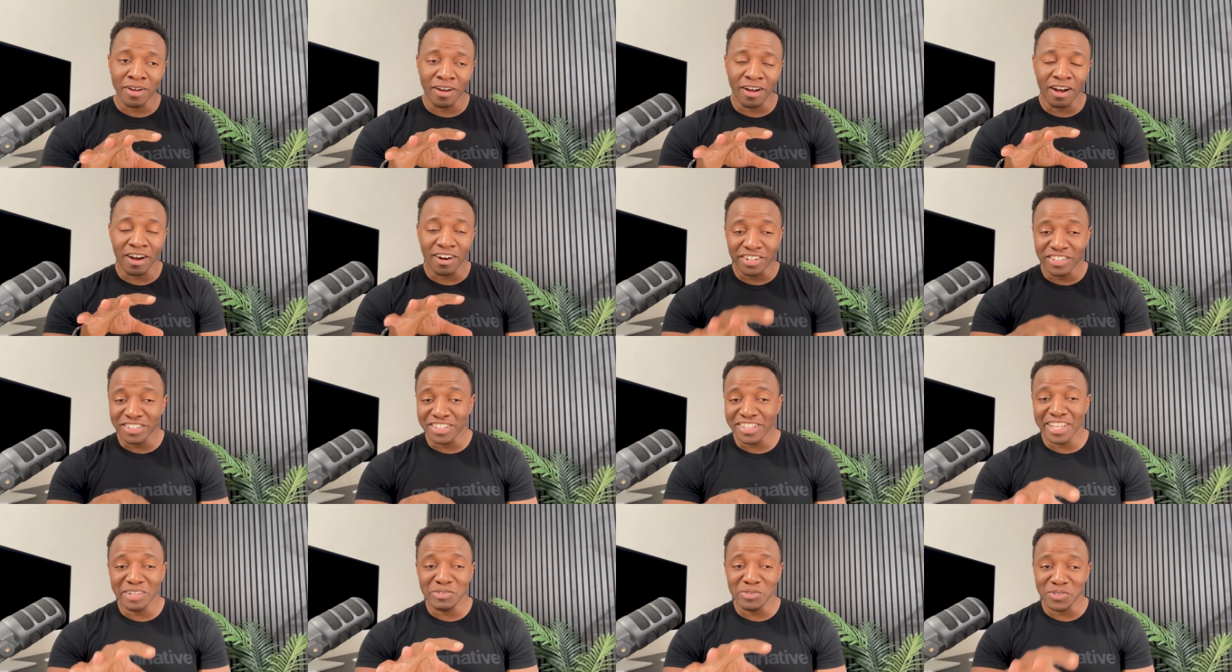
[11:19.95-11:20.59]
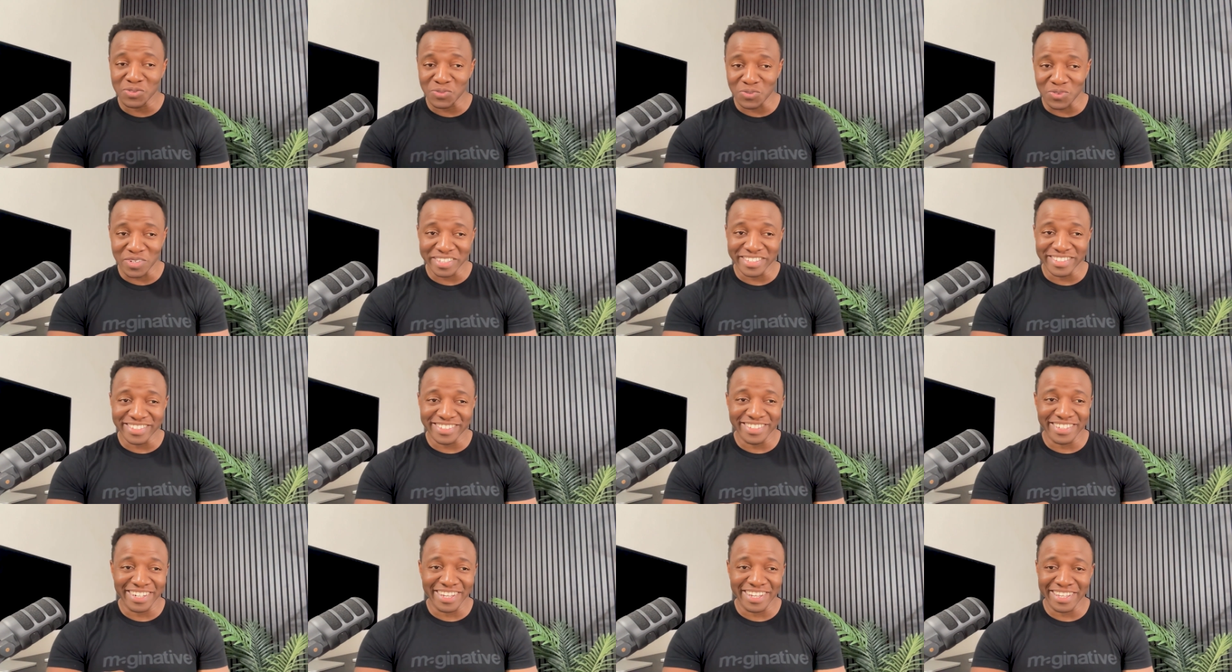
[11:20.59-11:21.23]
article that was
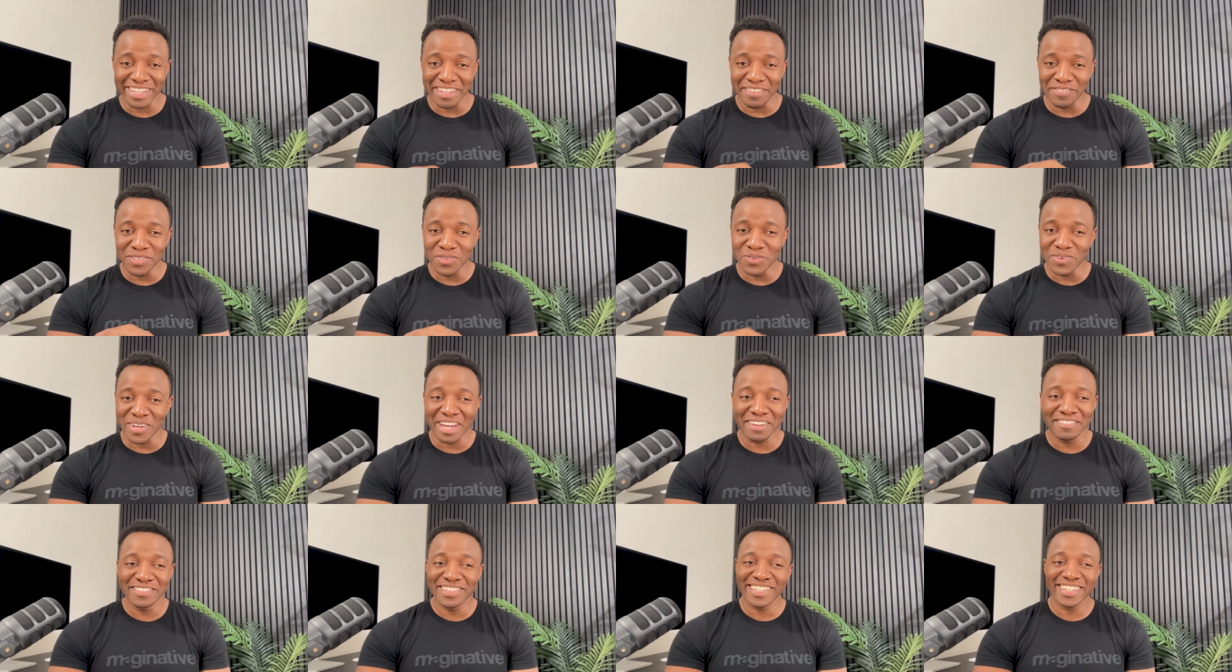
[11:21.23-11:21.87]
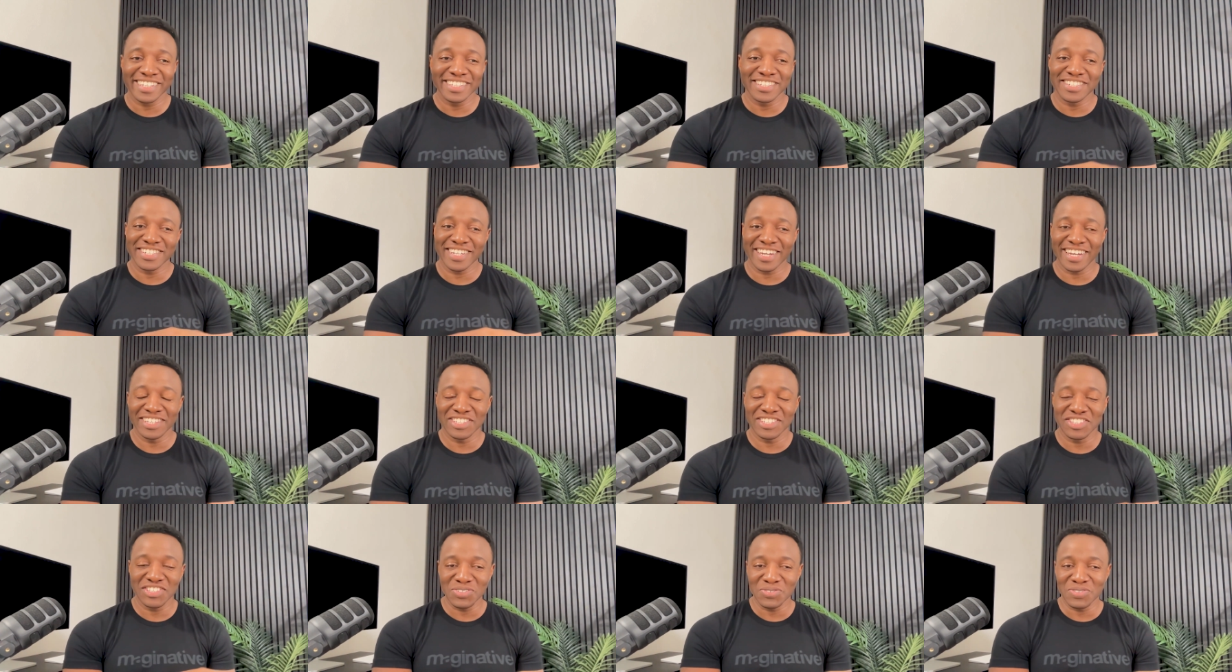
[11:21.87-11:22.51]
written if you haven't had a
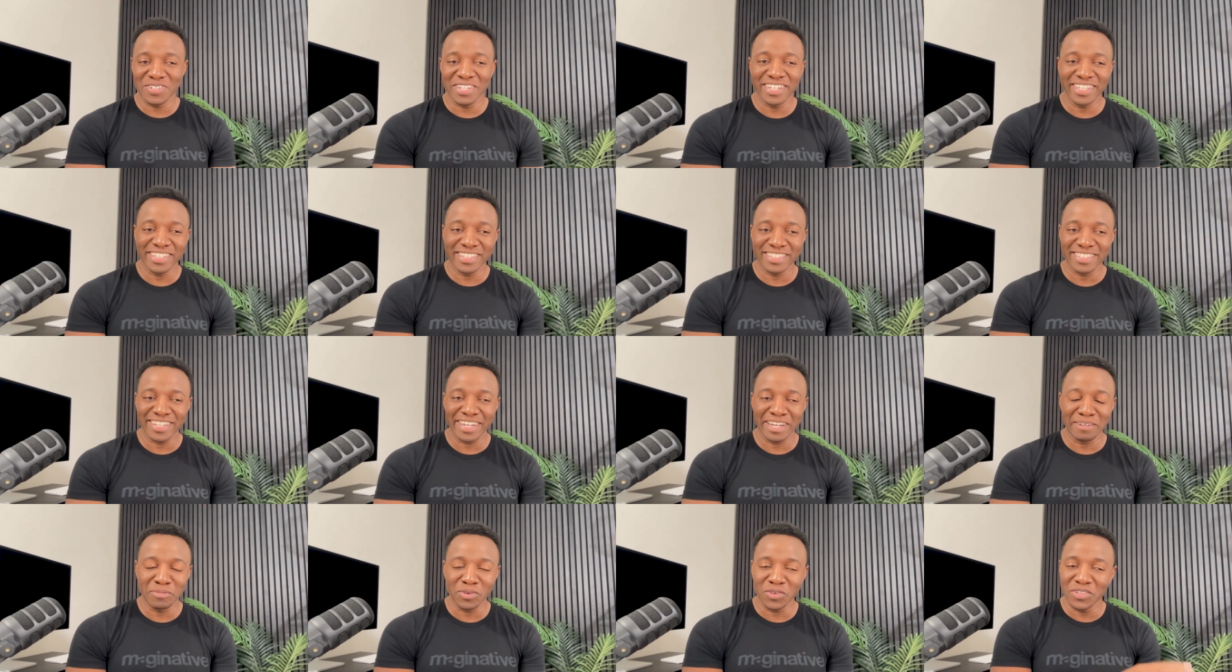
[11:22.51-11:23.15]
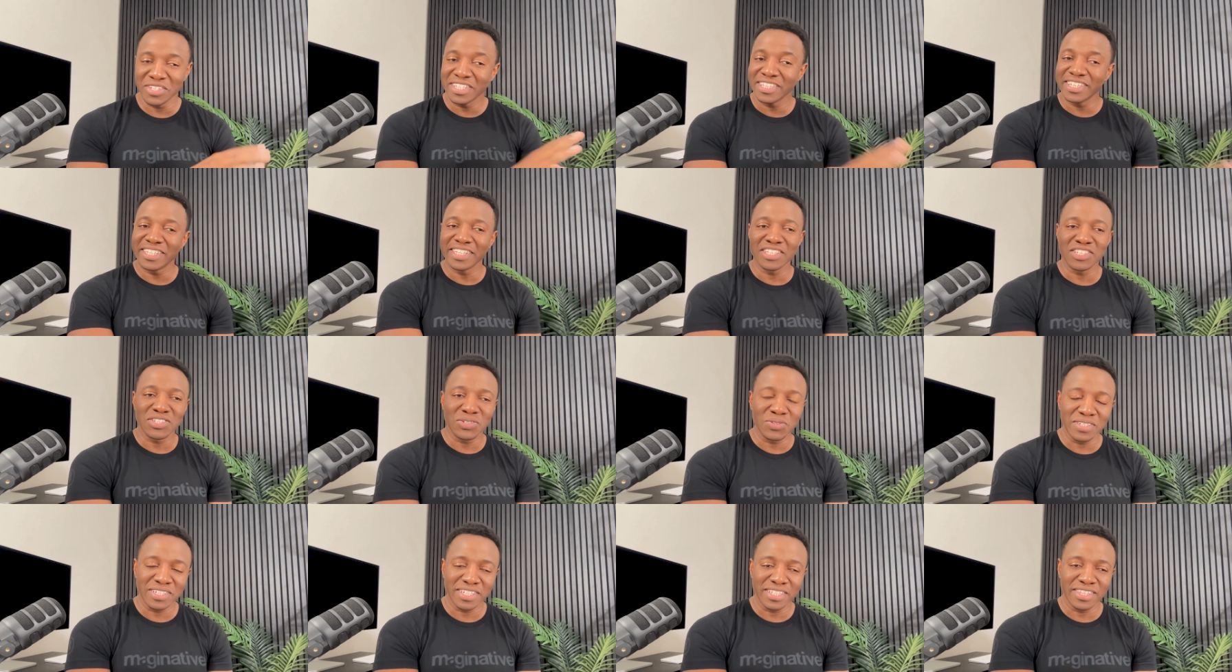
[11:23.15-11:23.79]
chance to read it, I'm going to link
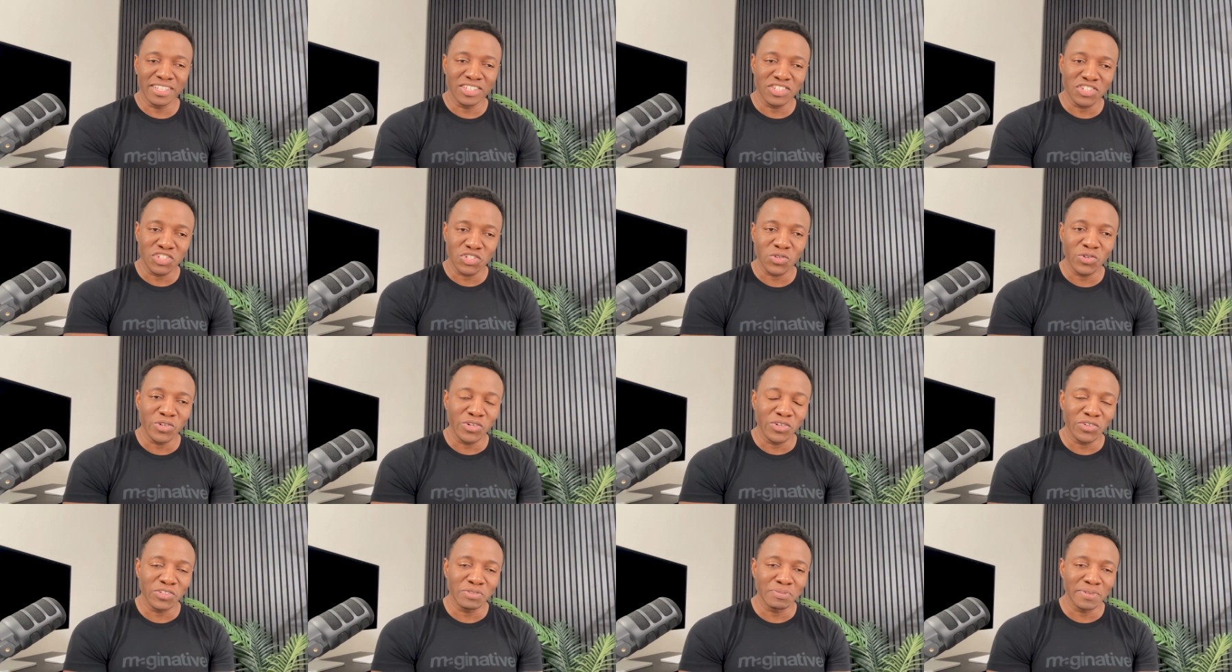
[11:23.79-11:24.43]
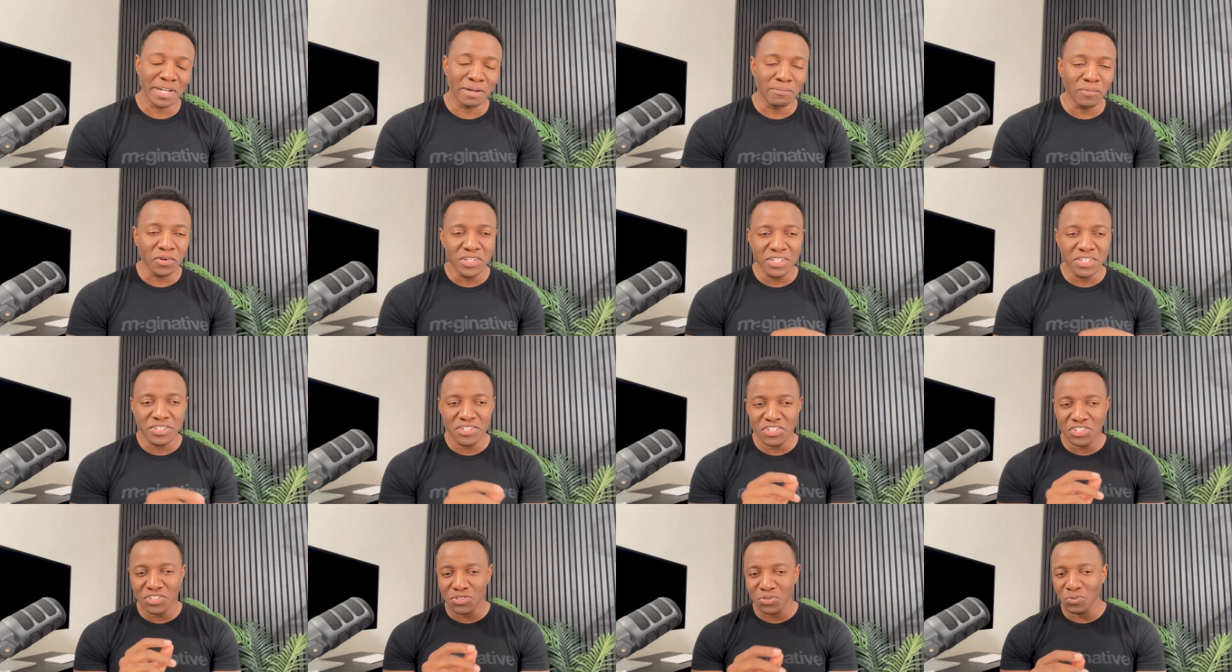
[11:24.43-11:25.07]
to it in the show notes, but I'm going to
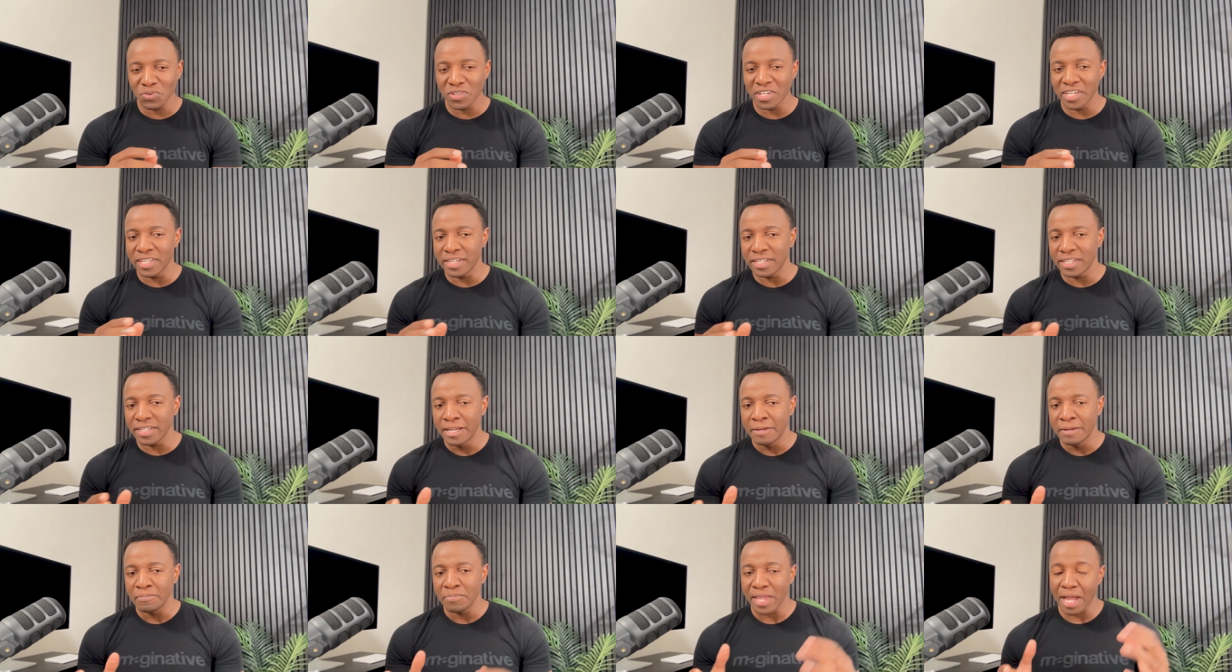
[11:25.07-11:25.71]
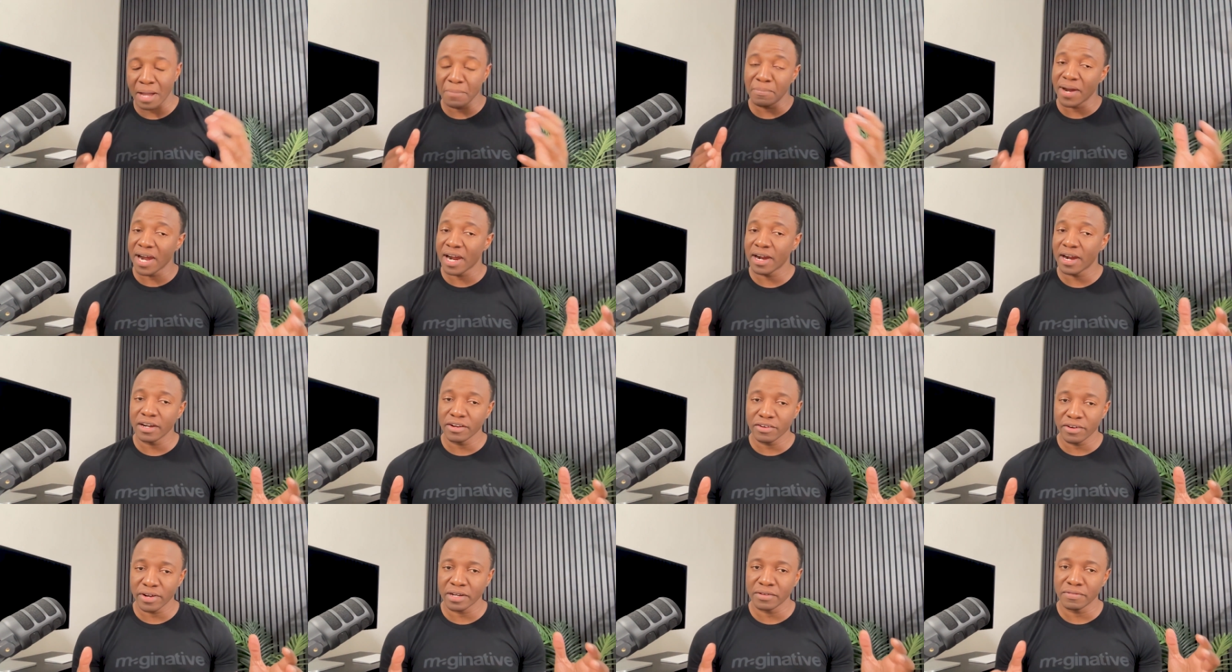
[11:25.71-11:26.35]
just read a
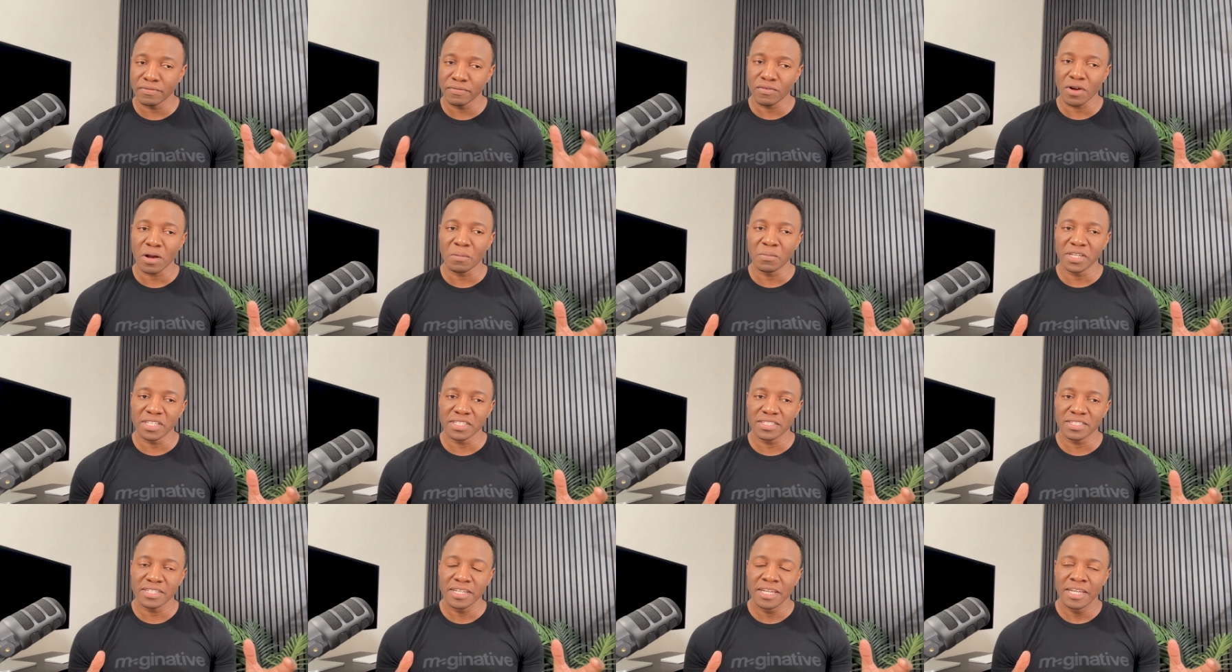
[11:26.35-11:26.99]
paragraph from it